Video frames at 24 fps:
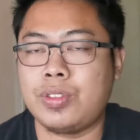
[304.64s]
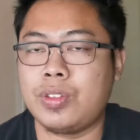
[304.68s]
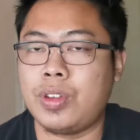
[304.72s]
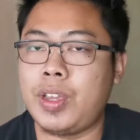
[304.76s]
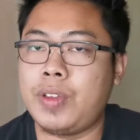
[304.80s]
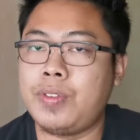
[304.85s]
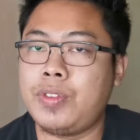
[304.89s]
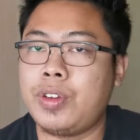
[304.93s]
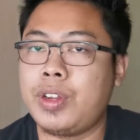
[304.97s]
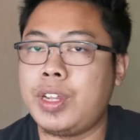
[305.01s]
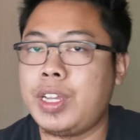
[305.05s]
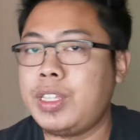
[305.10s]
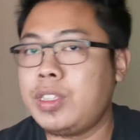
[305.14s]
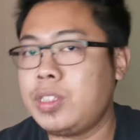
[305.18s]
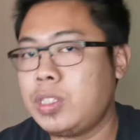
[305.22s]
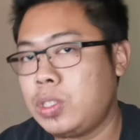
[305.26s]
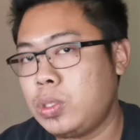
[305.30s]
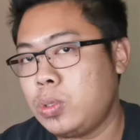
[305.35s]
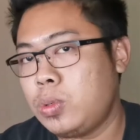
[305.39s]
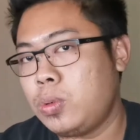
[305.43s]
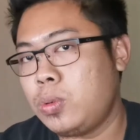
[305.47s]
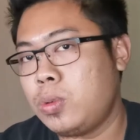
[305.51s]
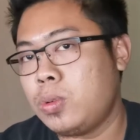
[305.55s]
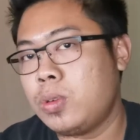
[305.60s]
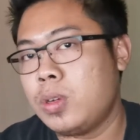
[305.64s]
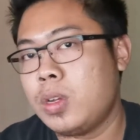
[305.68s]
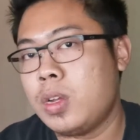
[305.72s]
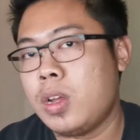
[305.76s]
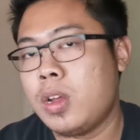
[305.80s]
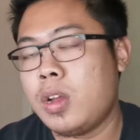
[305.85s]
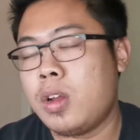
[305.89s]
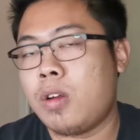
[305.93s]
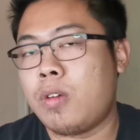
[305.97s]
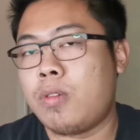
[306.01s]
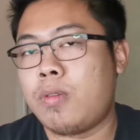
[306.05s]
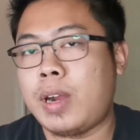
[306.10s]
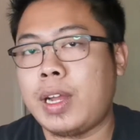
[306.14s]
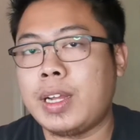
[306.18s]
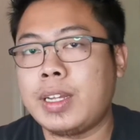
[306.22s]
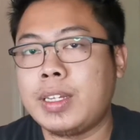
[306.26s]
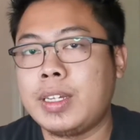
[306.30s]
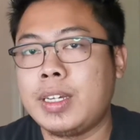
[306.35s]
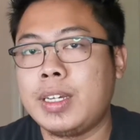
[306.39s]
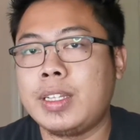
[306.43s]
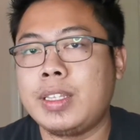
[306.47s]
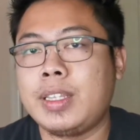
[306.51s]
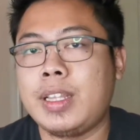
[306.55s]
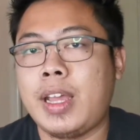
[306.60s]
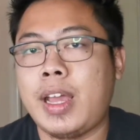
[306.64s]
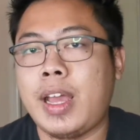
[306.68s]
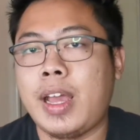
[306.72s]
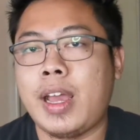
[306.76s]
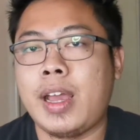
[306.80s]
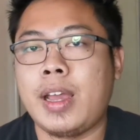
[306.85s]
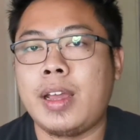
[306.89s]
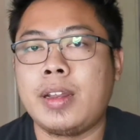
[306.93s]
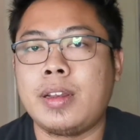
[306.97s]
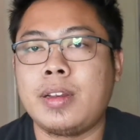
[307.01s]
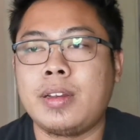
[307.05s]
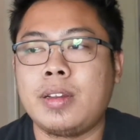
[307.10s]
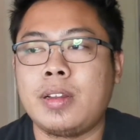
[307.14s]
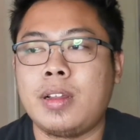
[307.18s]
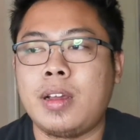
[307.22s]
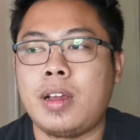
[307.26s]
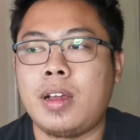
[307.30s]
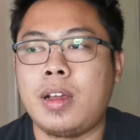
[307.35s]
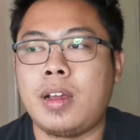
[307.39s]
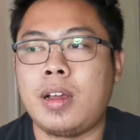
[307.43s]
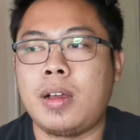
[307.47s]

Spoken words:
So if you're into rugged and